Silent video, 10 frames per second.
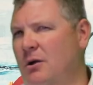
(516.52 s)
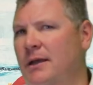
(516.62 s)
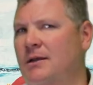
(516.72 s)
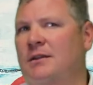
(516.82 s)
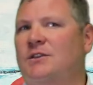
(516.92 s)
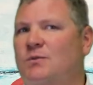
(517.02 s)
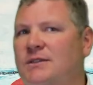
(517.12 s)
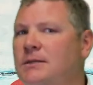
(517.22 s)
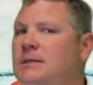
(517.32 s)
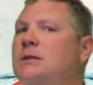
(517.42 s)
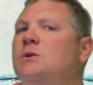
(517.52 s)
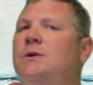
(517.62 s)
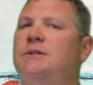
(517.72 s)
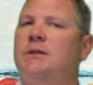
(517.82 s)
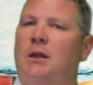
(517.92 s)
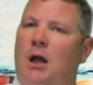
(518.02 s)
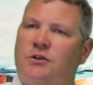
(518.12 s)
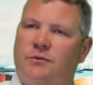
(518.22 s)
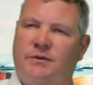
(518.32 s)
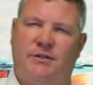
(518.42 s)
going into this was a decrease in
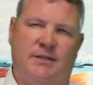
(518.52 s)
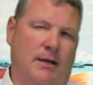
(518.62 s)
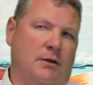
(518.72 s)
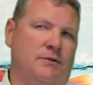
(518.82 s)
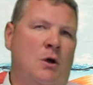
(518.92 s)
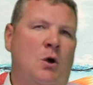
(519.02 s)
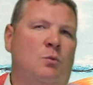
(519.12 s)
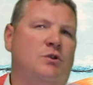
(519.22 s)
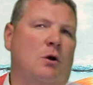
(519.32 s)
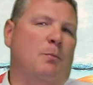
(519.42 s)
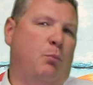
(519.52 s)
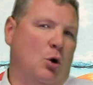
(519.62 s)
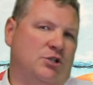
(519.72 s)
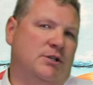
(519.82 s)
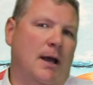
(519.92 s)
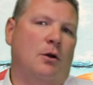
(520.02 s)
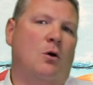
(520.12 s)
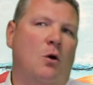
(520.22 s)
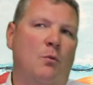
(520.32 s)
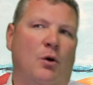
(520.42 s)
luxury sales was going to push down
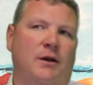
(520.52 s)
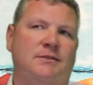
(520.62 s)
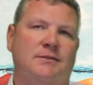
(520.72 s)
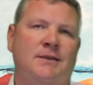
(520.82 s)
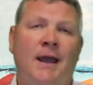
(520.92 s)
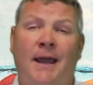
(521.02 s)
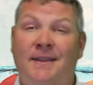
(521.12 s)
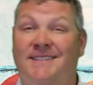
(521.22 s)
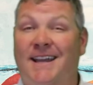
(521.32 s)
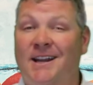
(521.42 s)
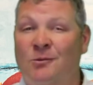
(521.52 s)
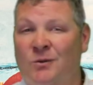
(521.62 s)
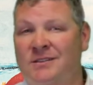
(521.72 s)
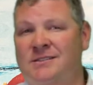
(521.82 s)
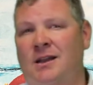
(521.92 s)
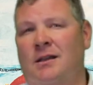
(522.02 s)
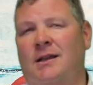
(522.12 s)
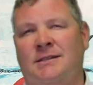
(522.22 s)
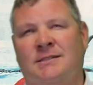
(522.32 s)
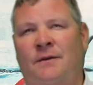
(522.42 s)
home prices, and the data, well, it's
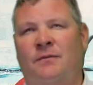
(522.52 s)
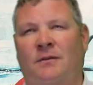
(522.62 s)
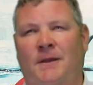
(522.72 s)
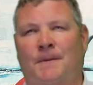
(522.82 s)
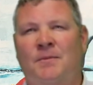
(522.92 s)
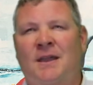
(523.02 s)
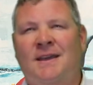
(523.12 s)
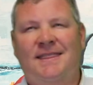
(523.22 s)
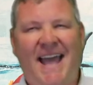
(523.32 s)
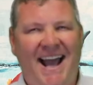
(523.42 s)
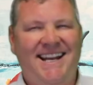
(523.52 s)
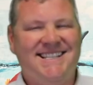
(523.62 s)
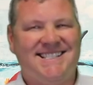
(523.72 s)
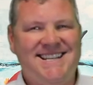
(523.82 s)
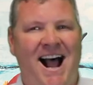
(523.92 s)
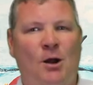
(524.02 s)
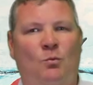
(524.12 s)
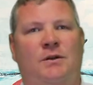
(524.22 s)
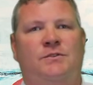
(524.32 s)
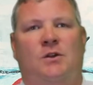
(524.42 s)
telling us differently. That is not
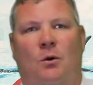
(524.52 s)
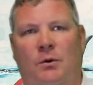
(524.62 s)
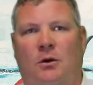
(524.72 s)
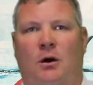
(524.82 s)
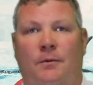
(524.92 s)
what is going